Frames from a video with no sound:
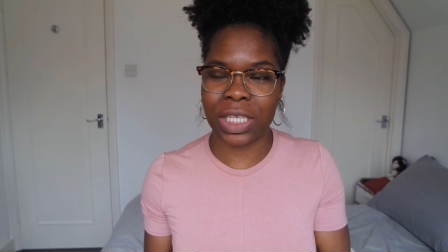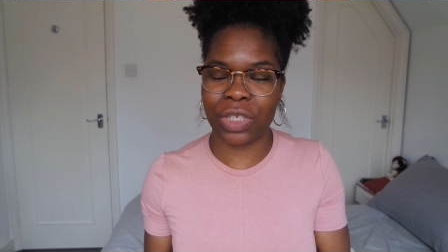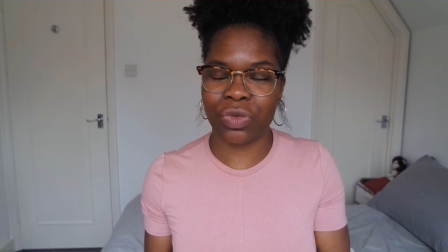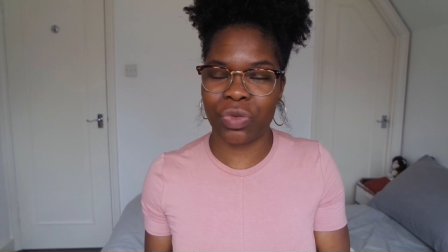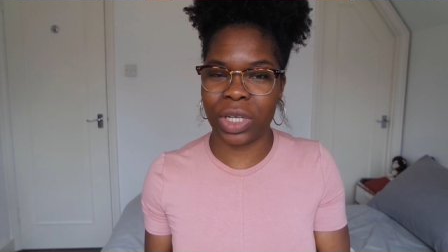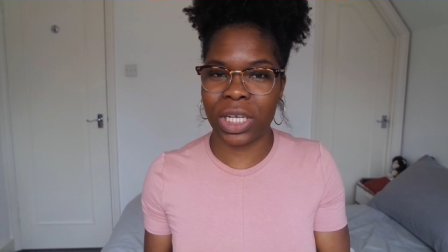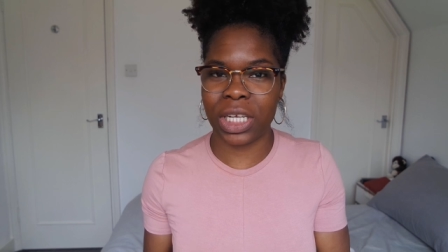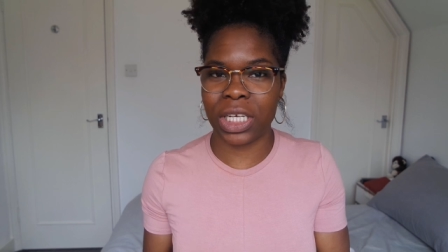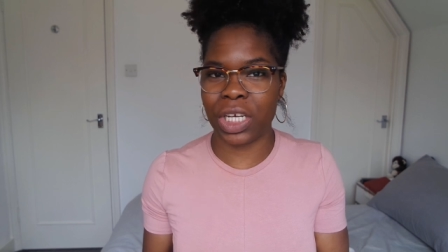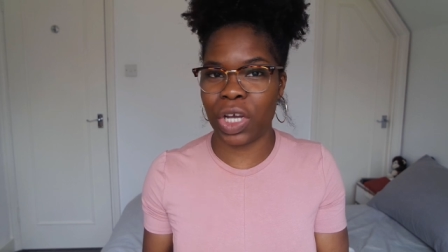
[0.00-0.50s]
that's
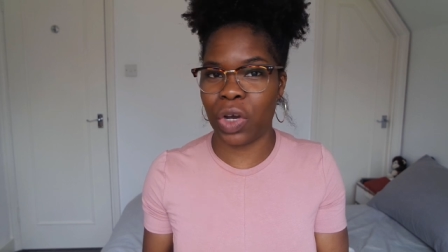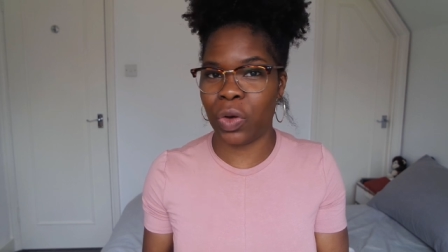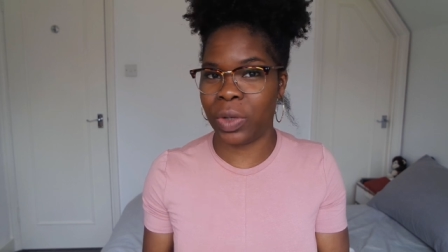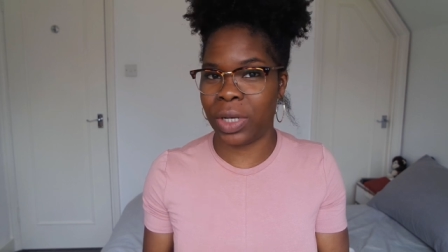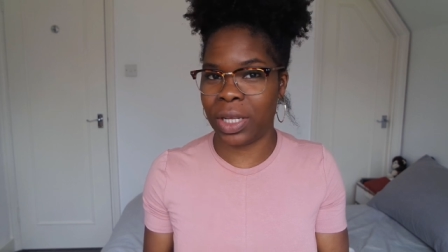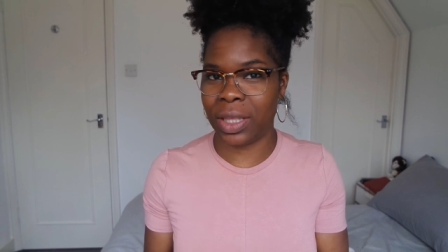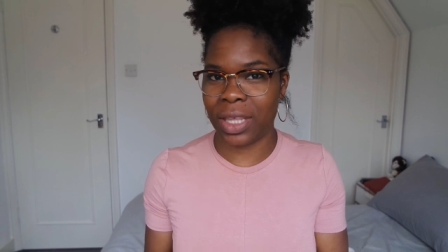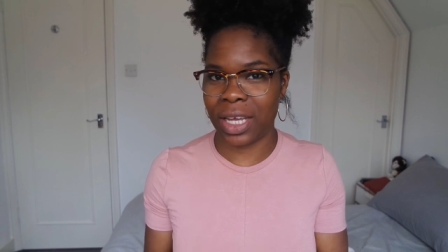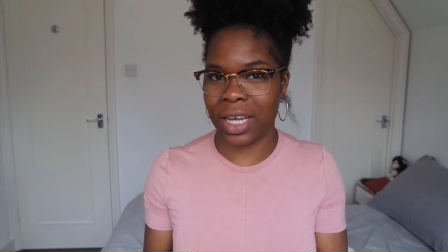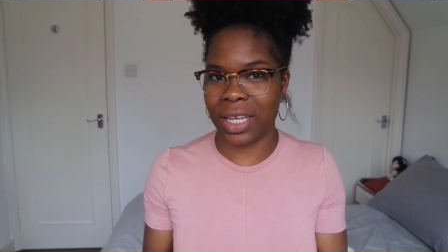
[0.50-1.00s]
really the
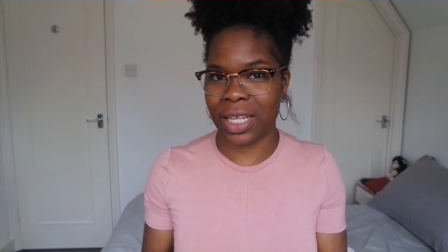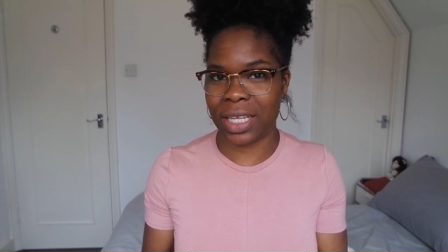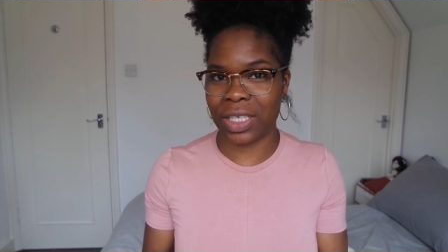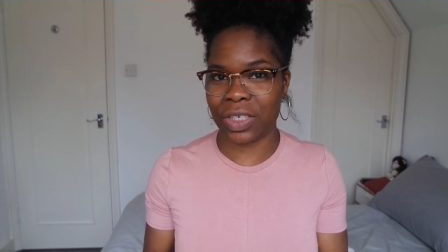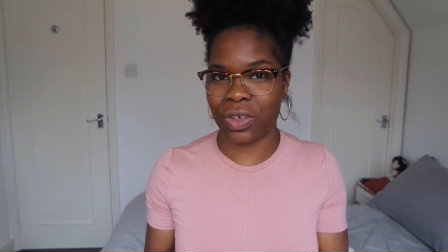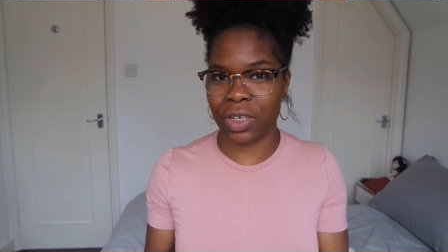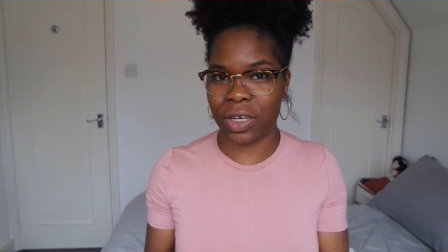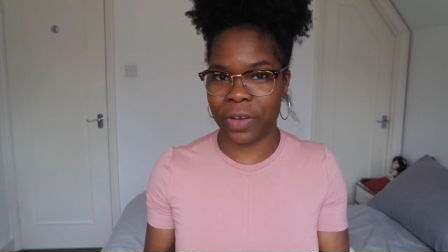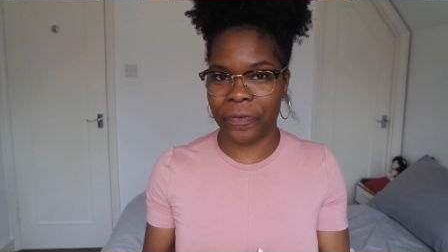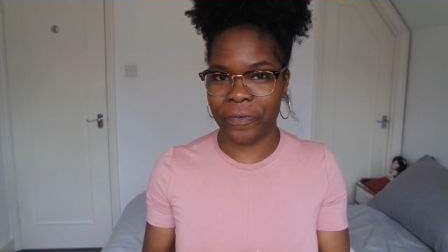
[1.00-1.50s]
only thing
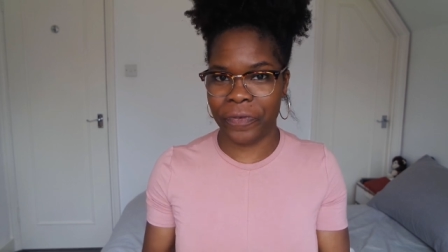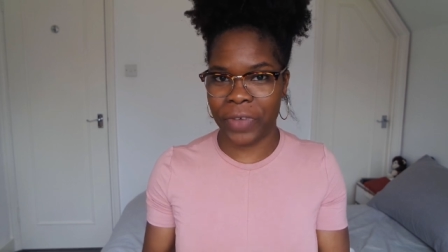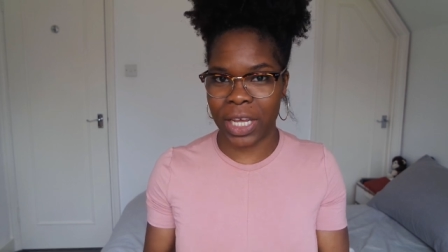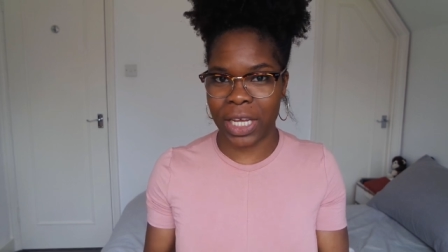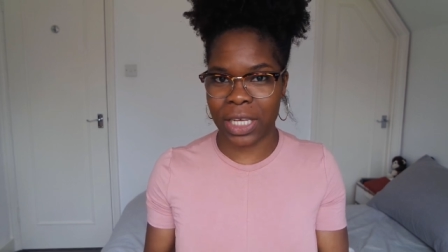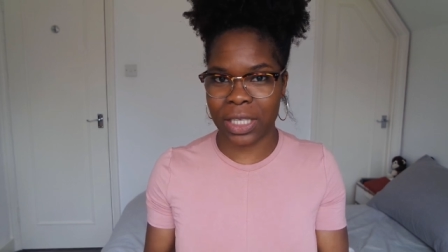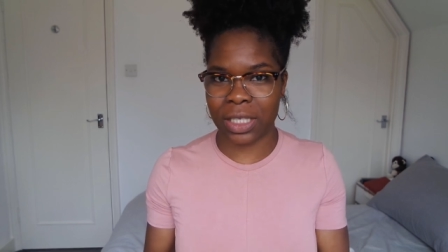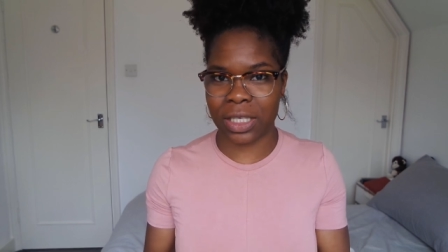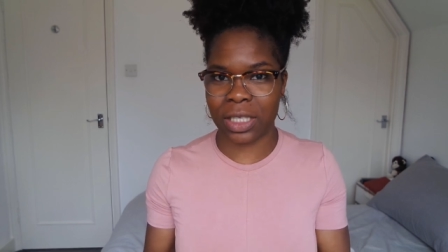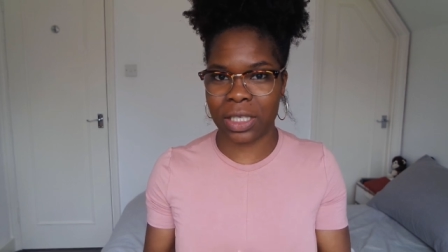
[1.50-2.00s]
that's going to
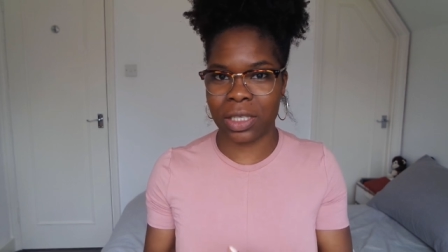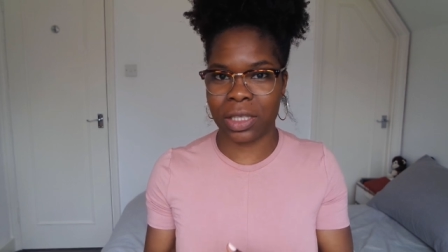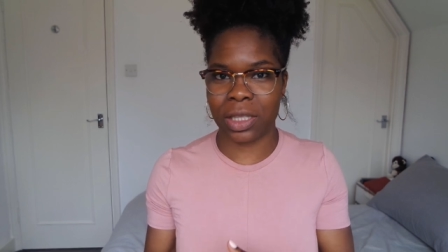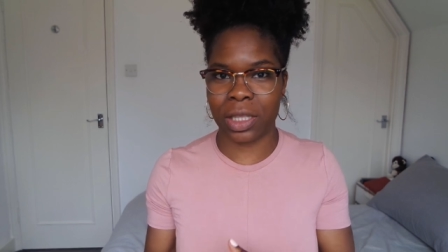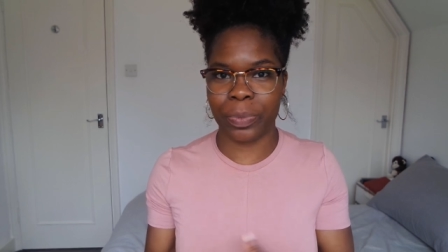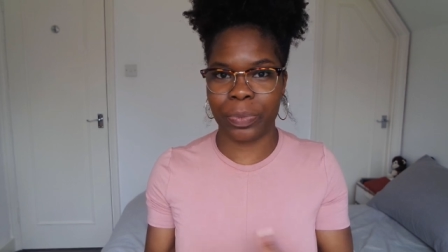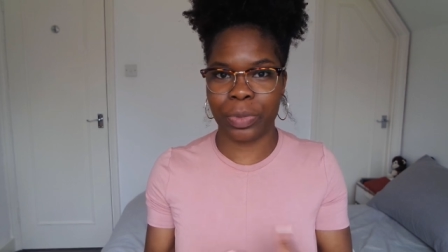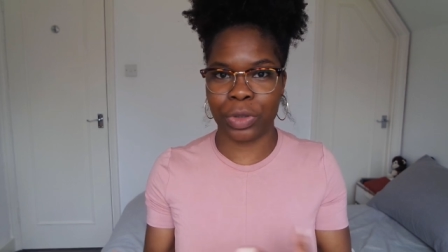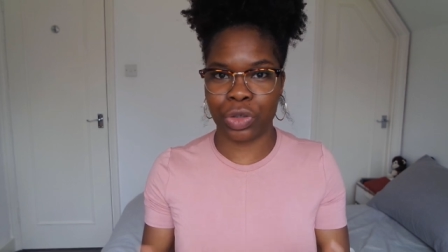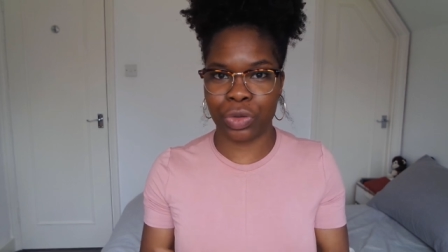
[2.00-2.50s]
fix
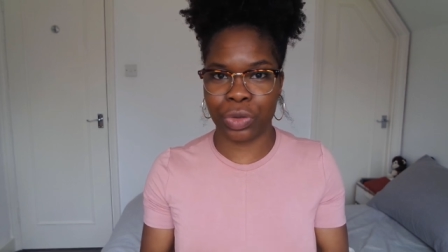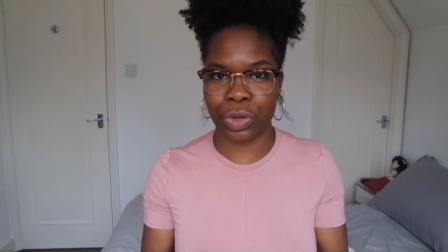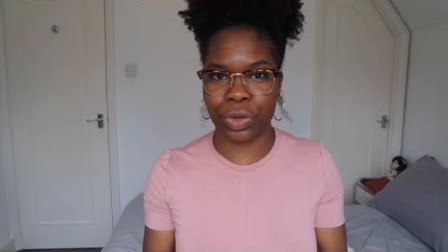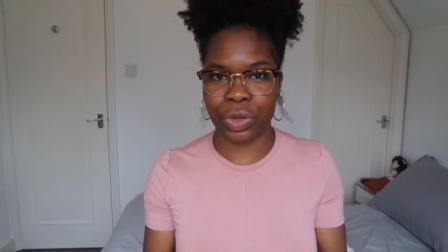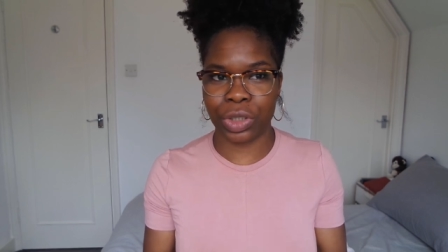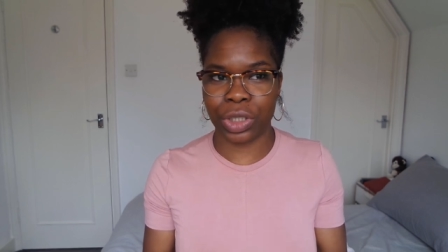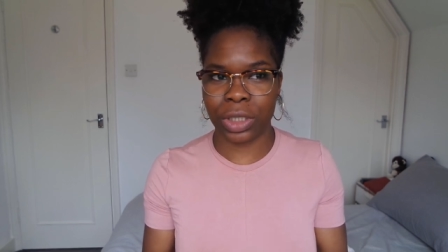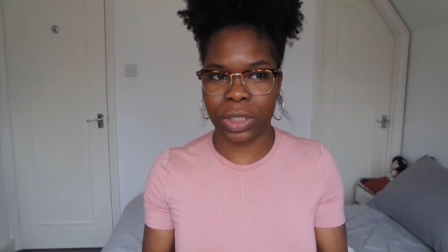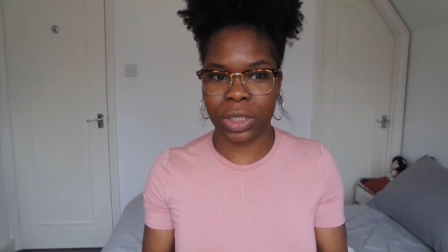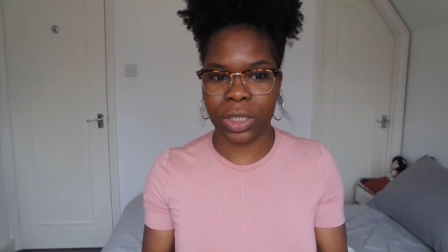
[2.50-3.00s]
the
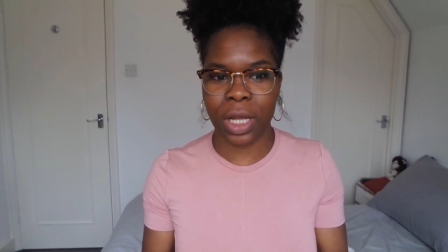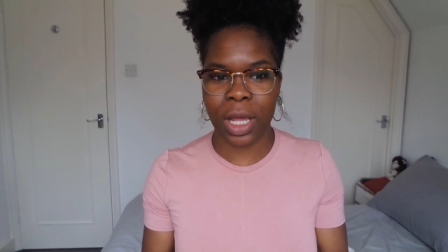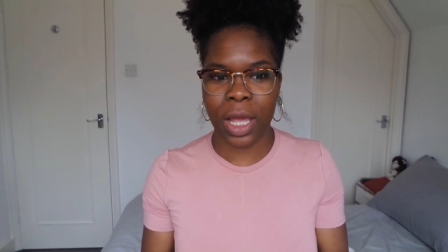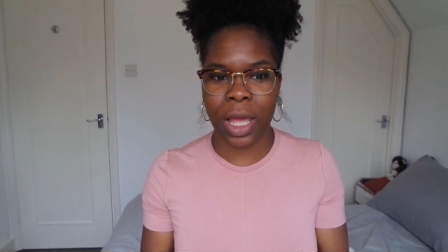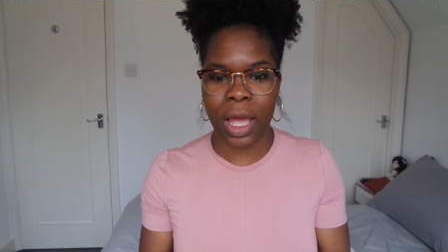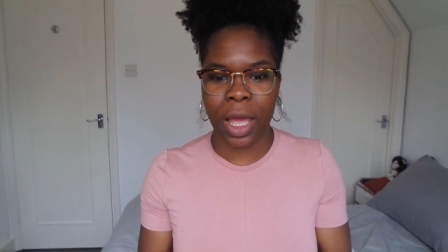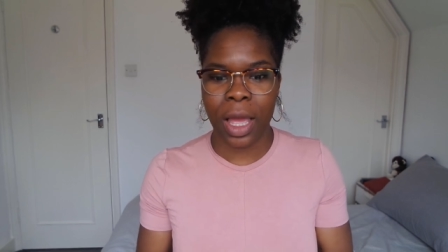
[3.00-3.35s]
protrusion.